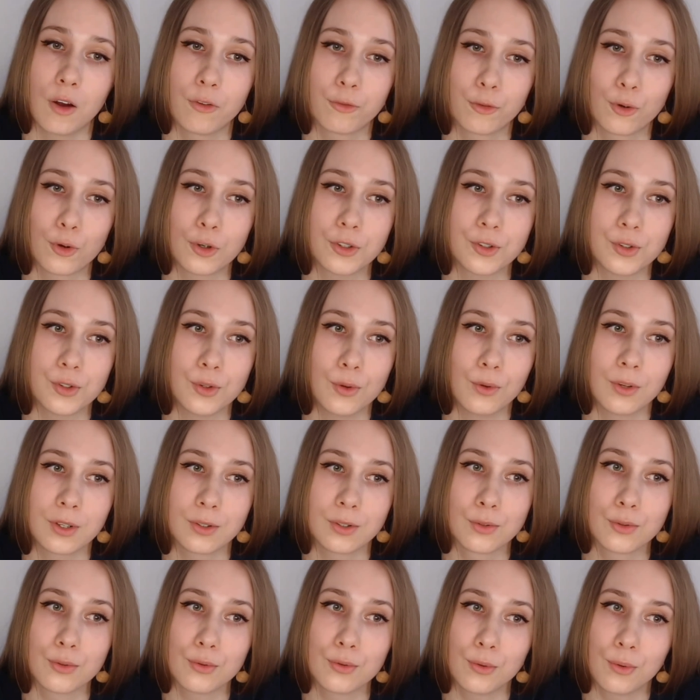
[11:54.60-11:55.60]
course, you can
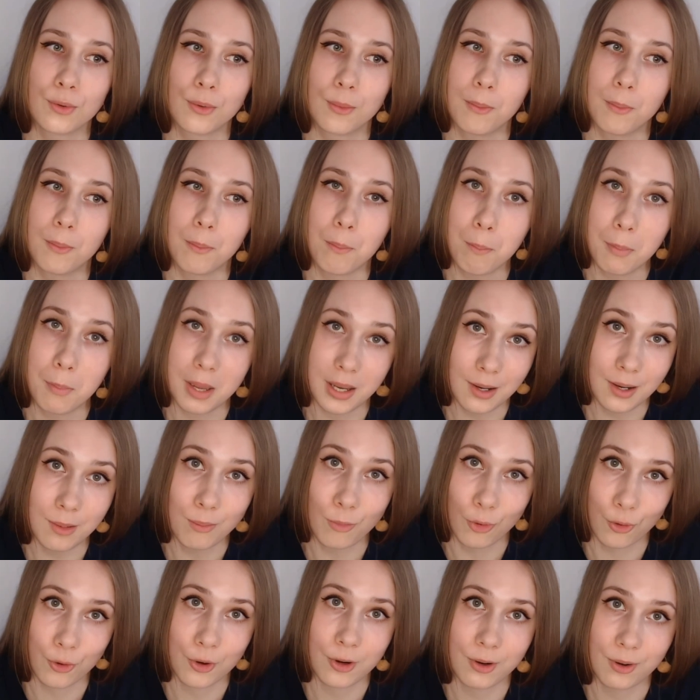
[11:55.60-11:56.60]
do many
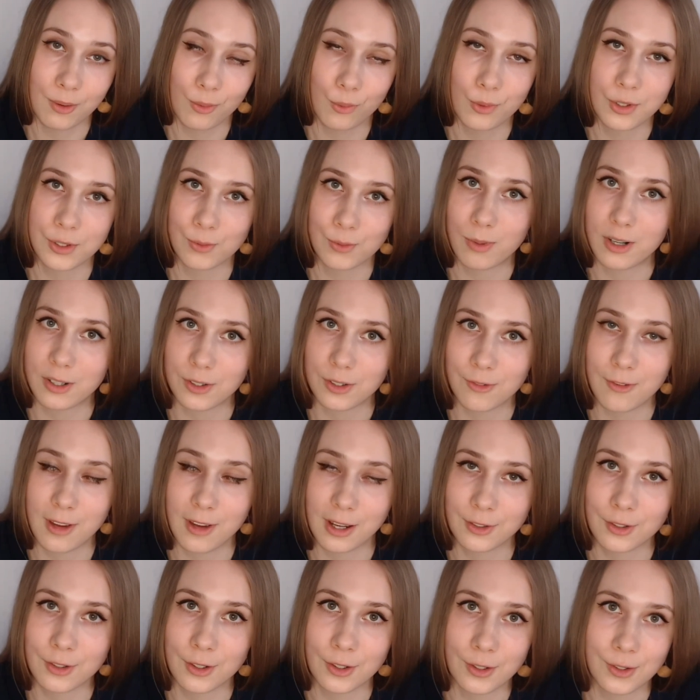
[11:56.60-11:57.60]
more with sparse
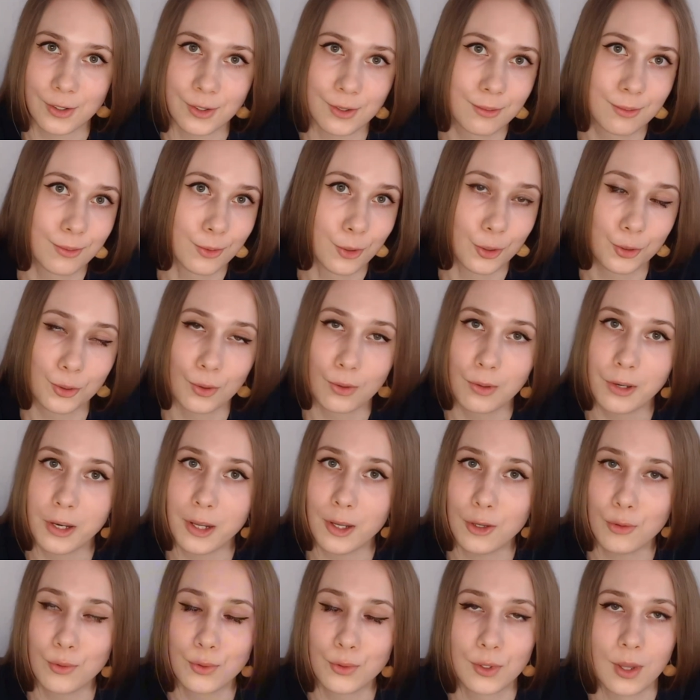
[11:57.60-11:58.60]
vectors, not only
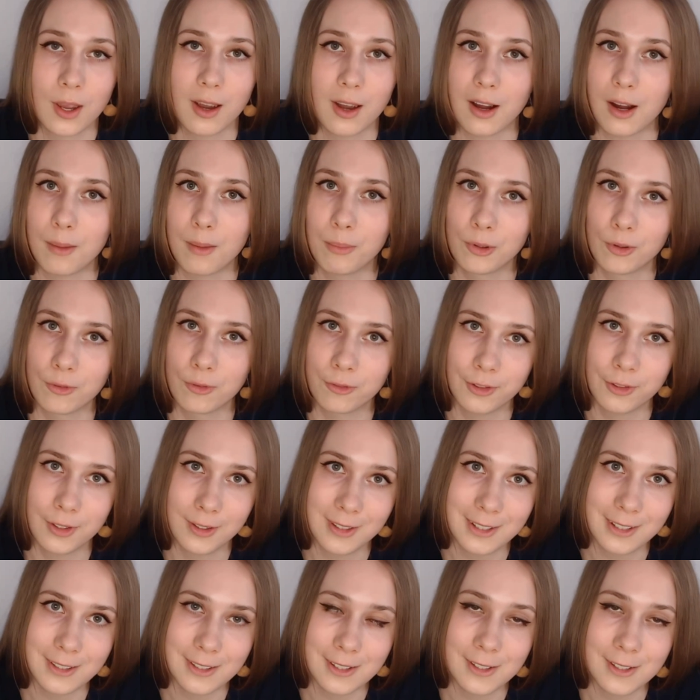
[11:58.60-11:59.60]
use a couple of
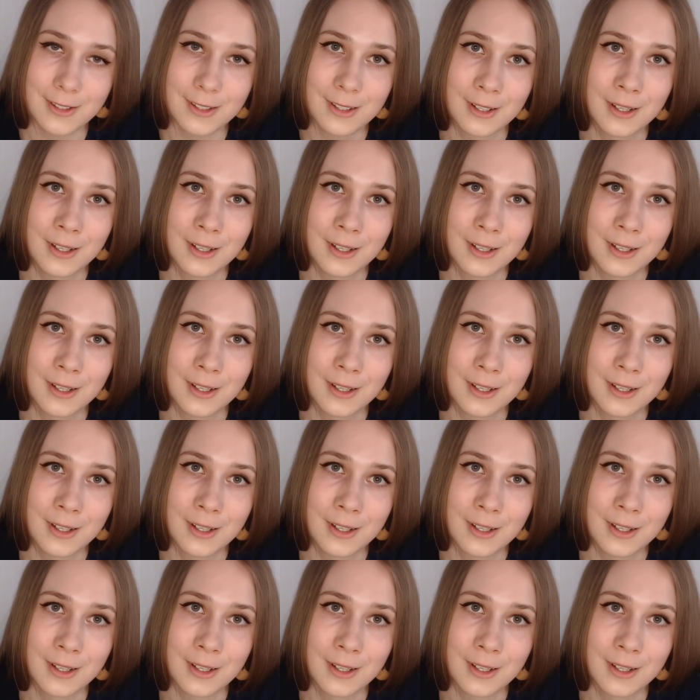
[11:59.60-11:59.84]
indexes,